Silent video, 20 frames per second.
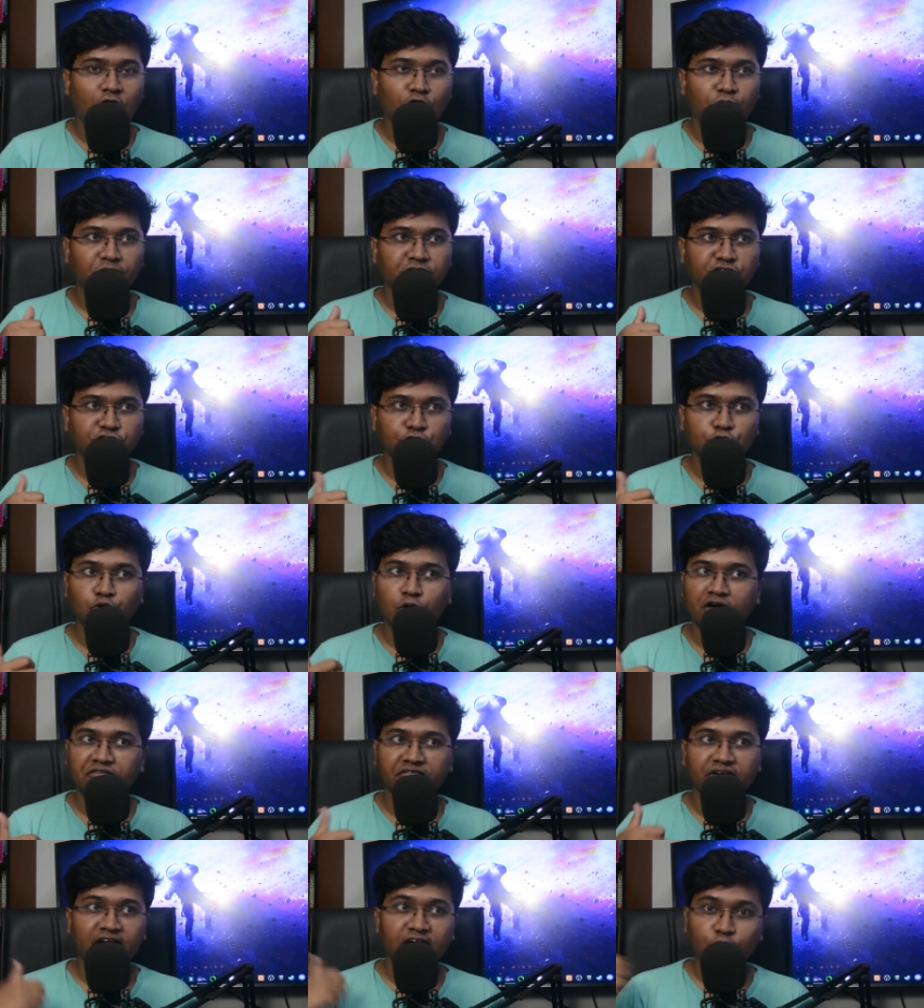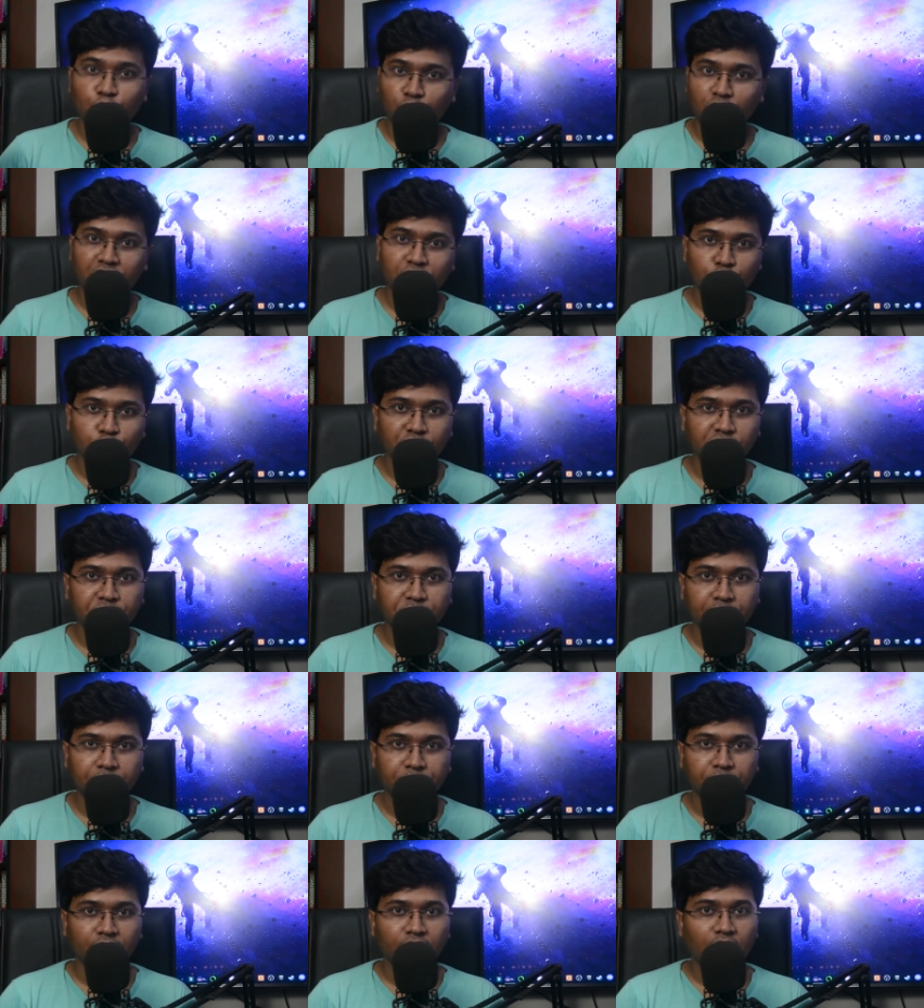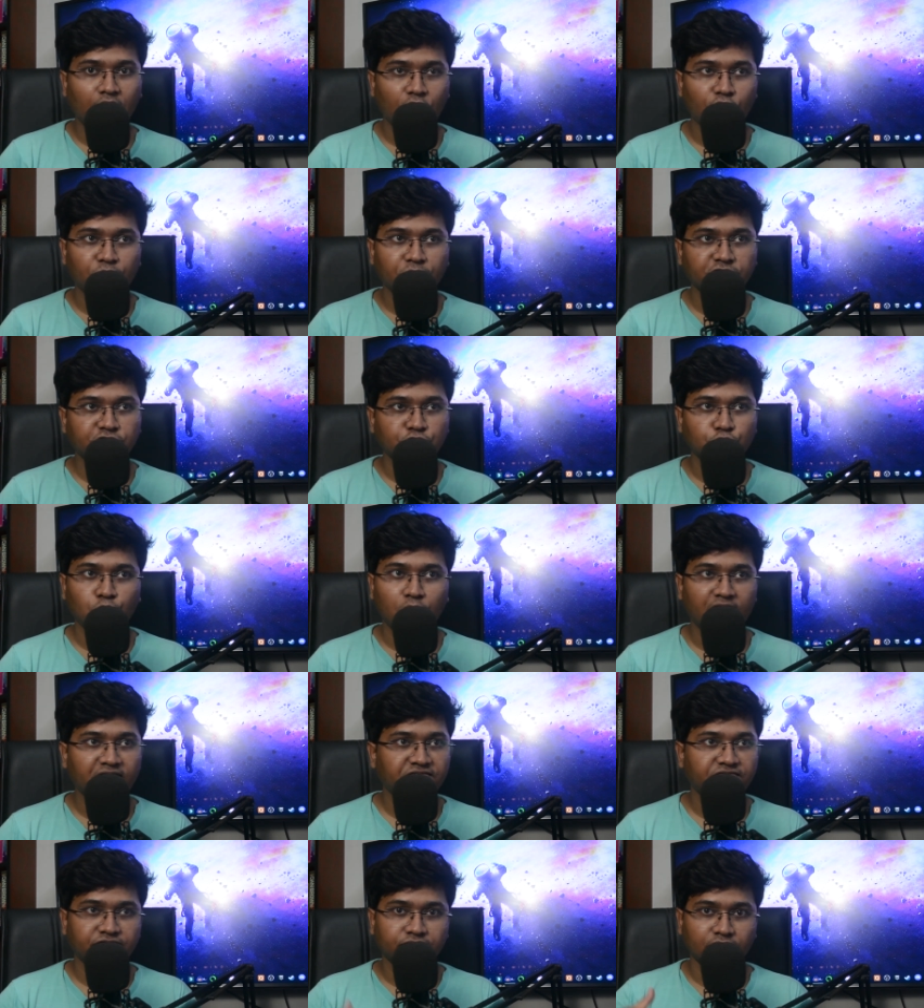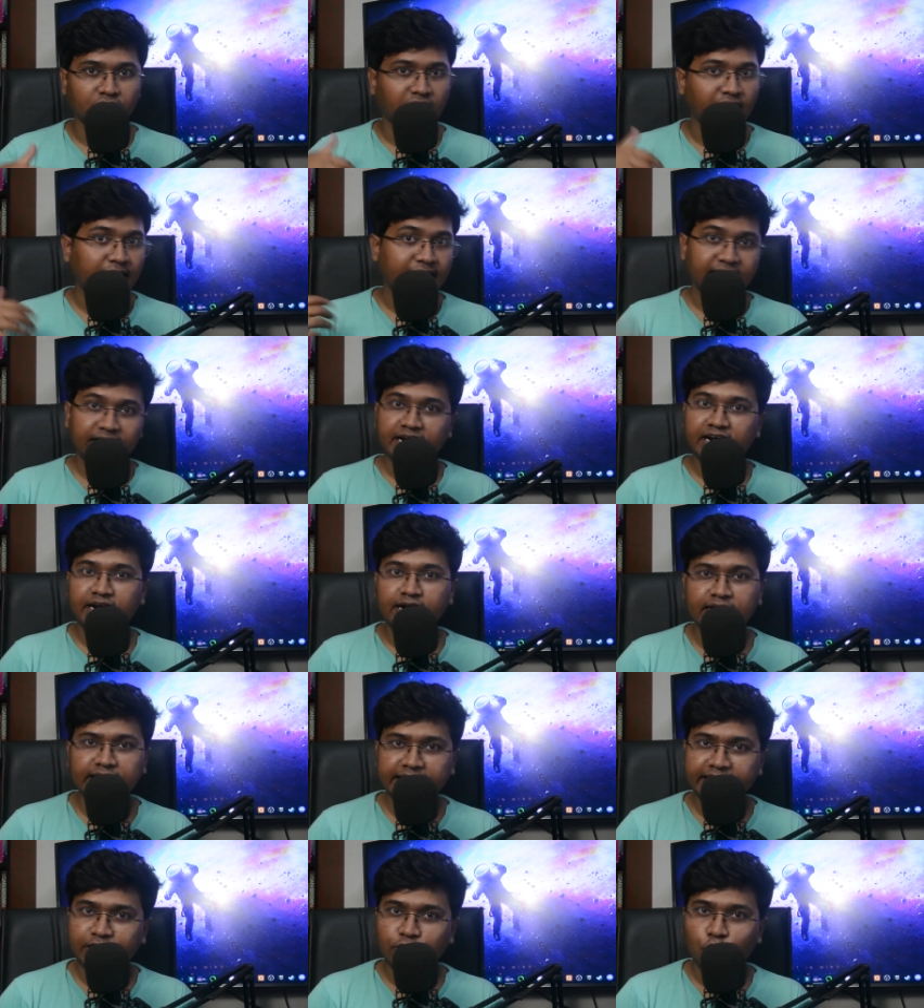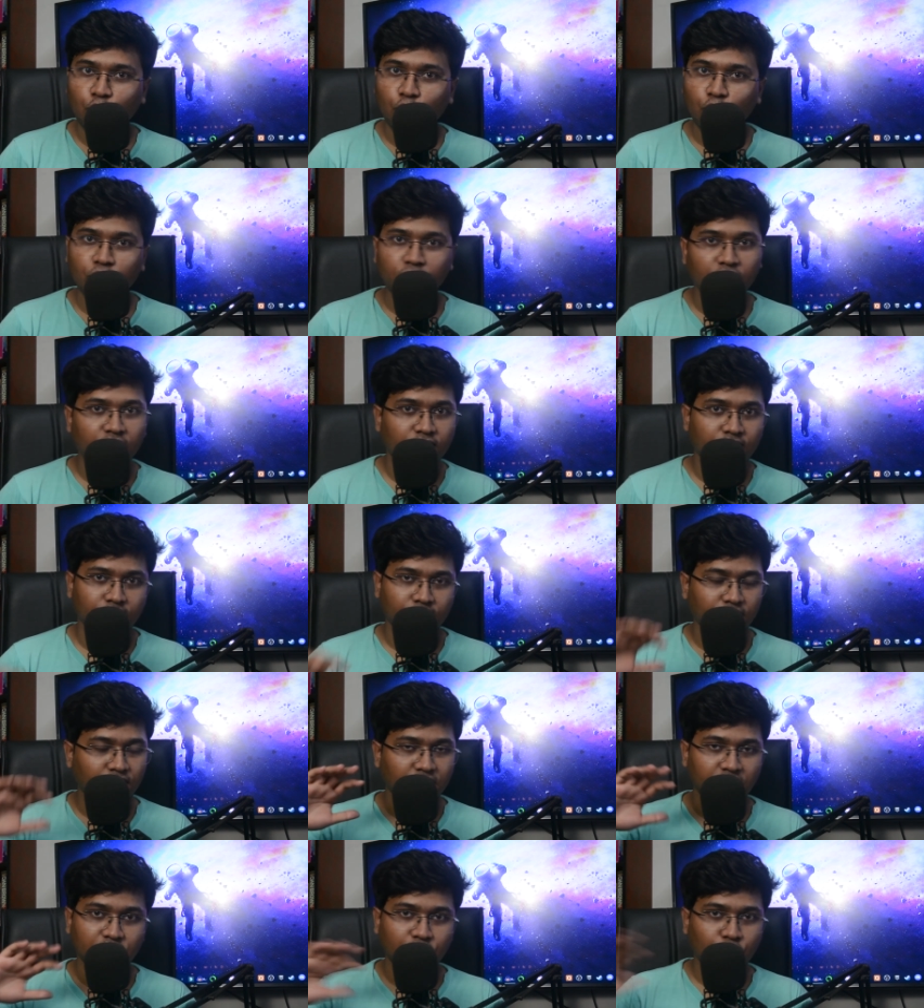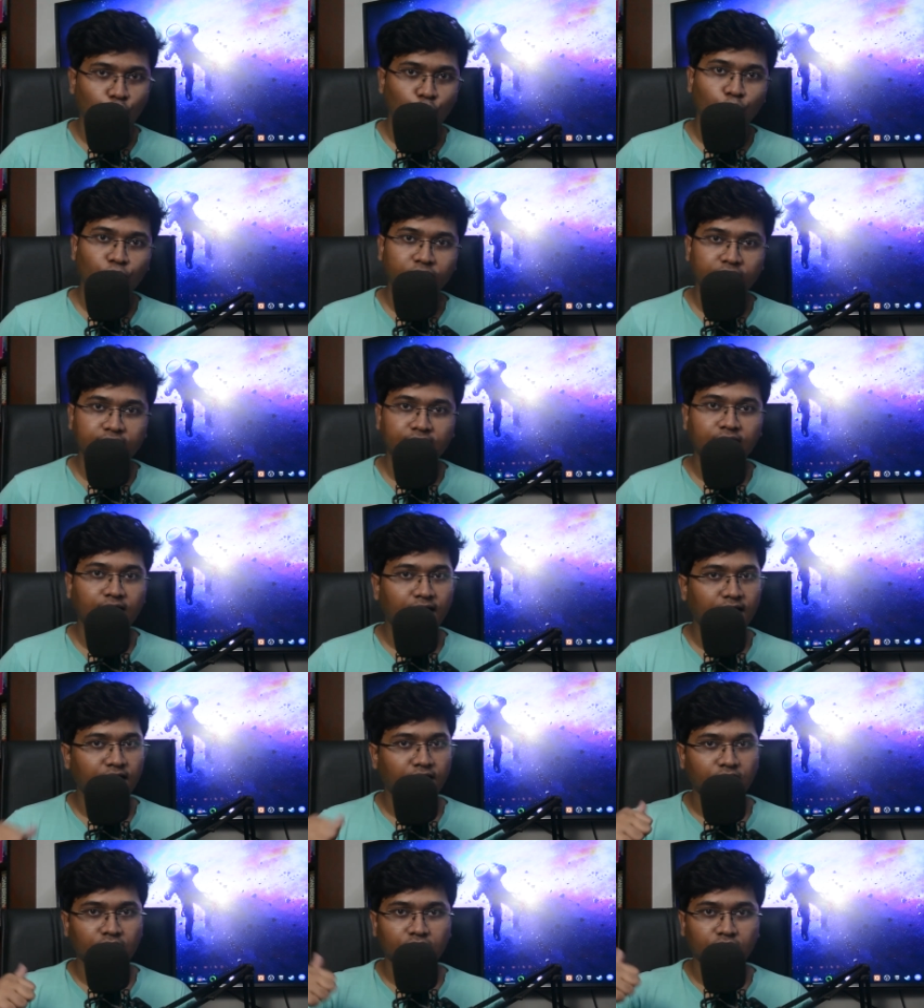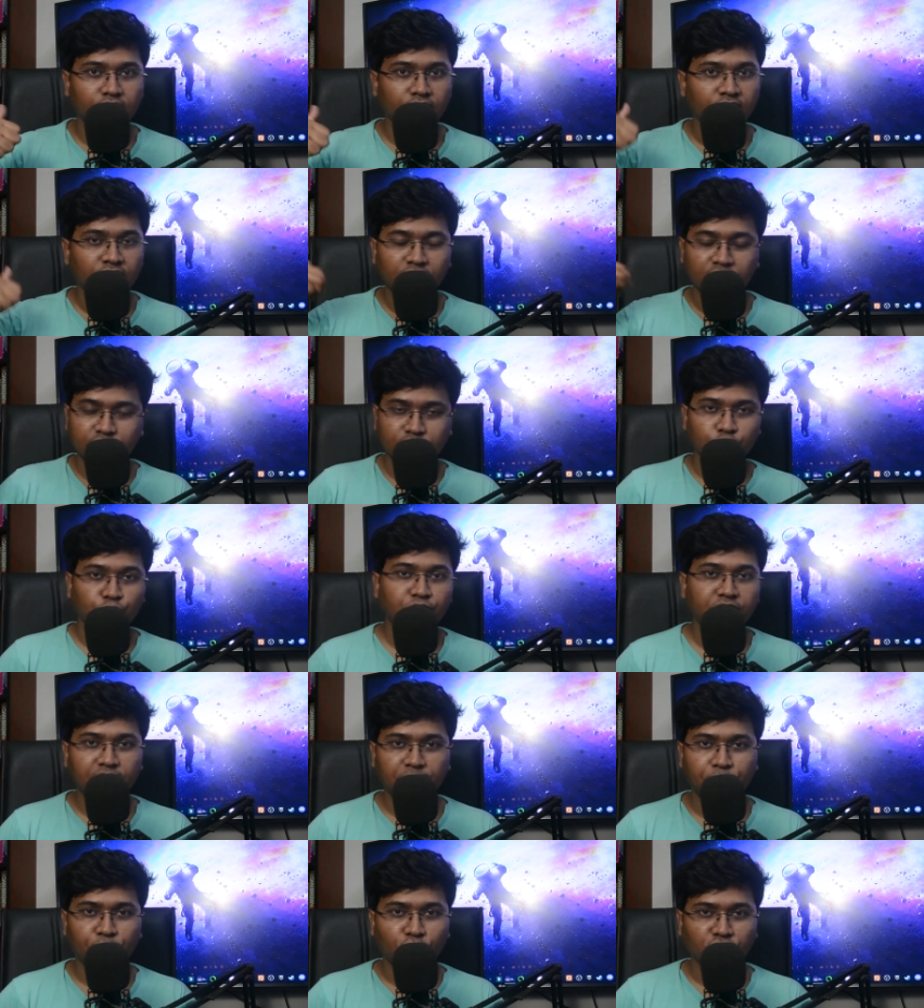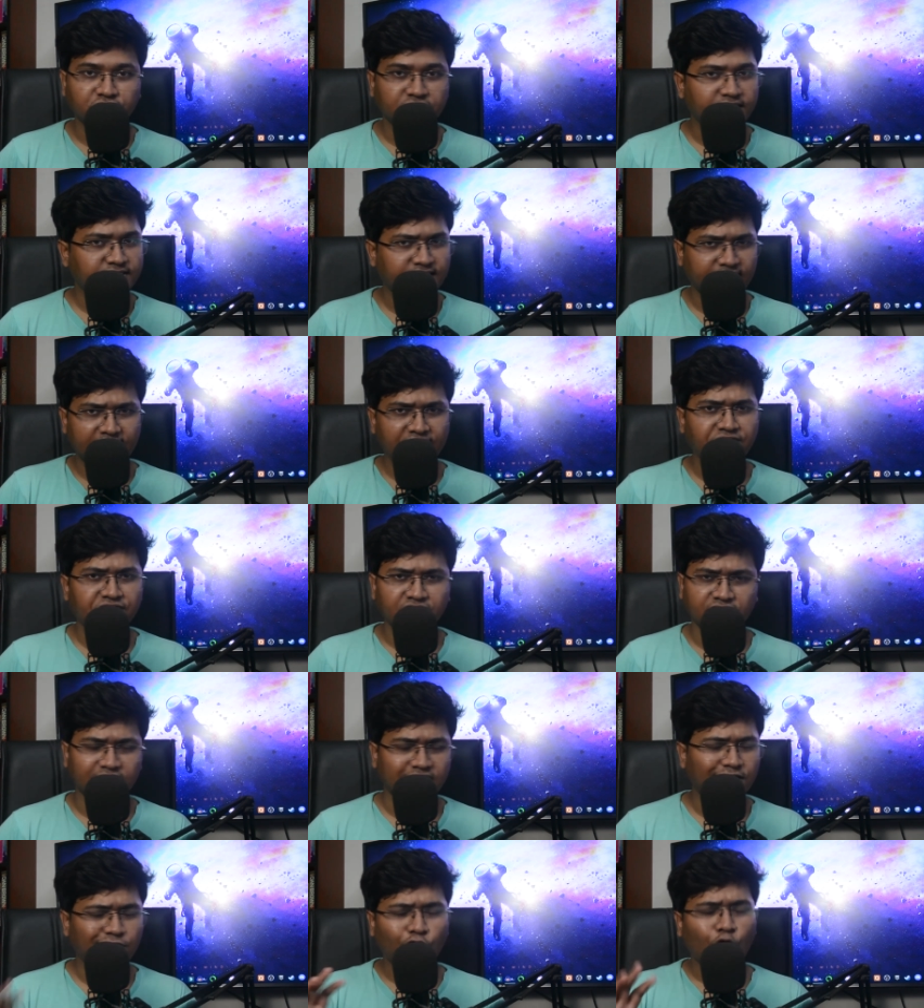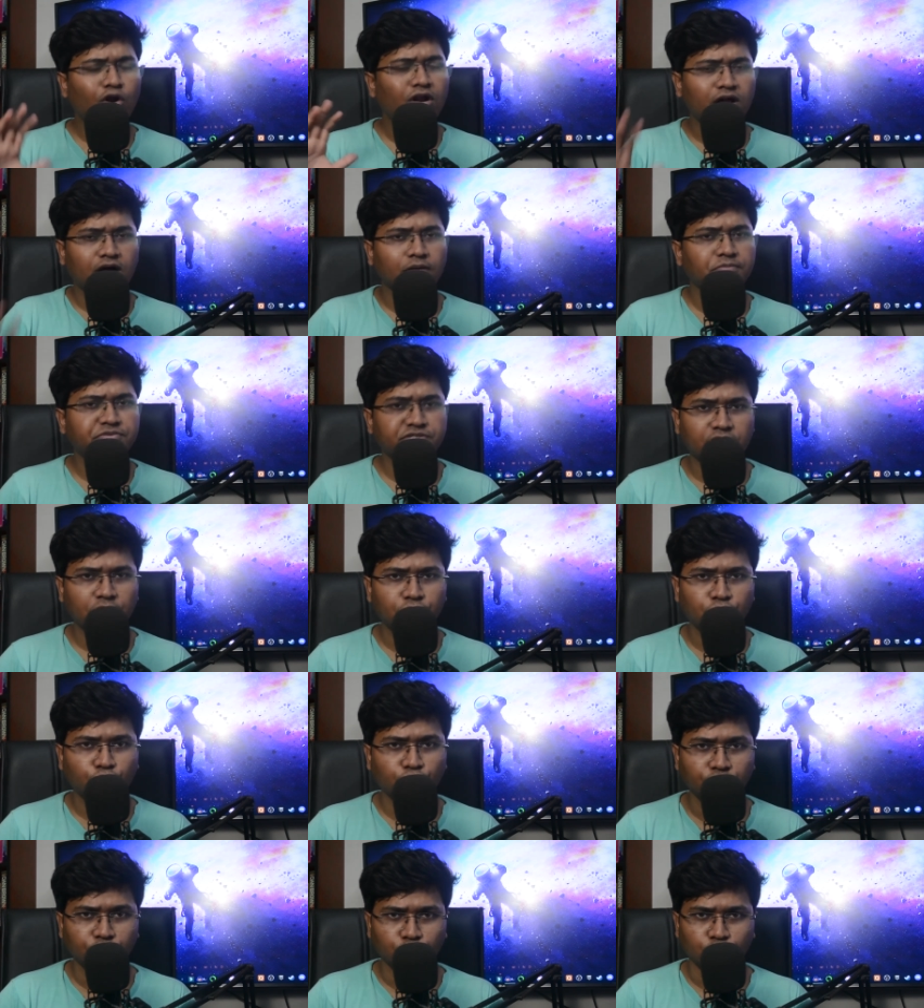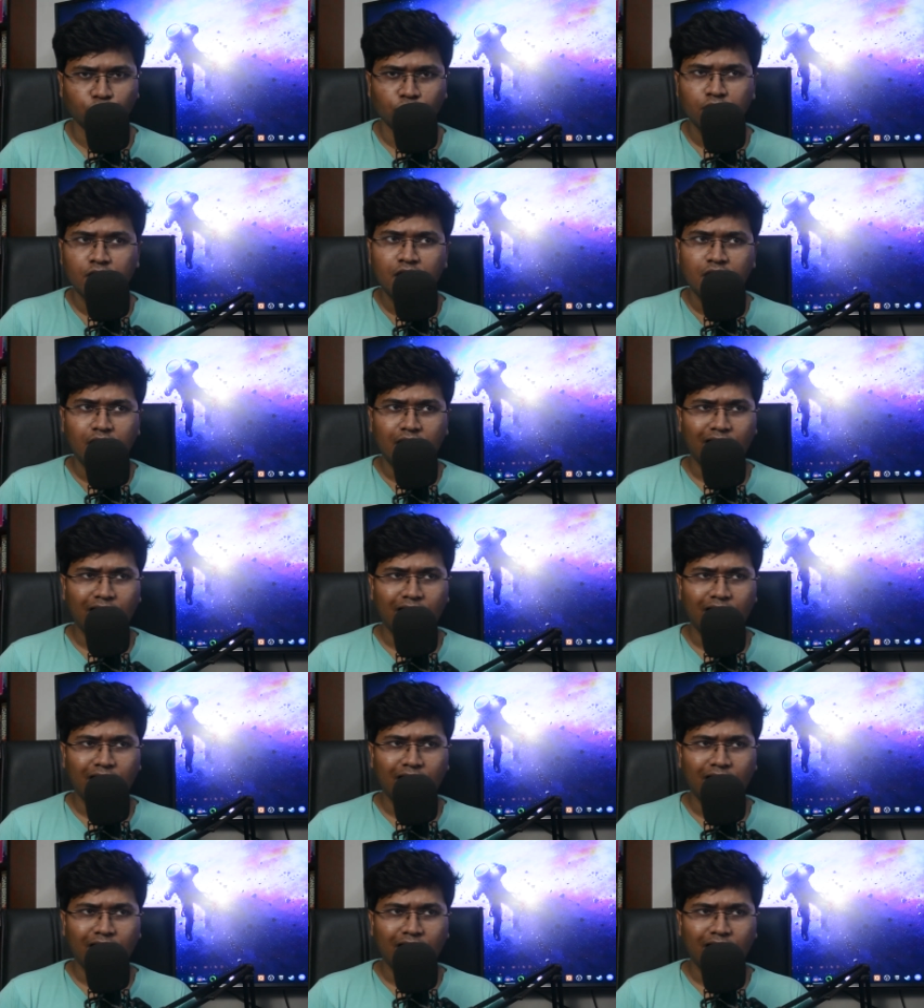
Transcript: how much you have networked with people, how much you have grinded LeetCode, done coding, and done unique projects and everything. It all comes down to you.